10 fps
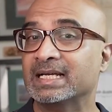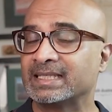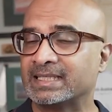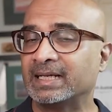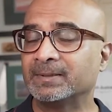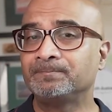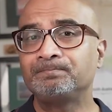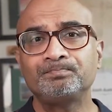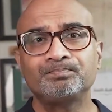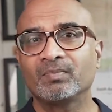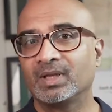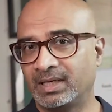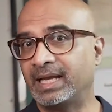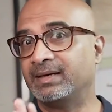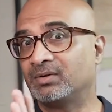sun,
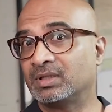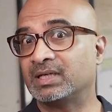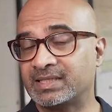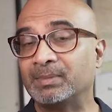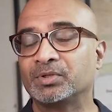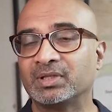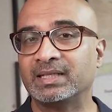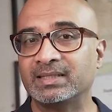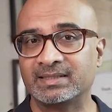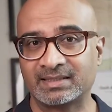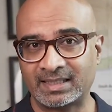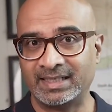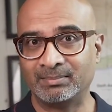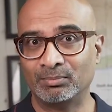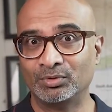again on the assumption that this is a
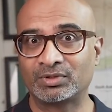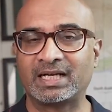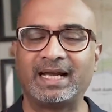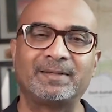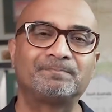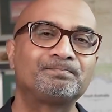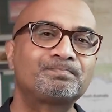clear blue sky.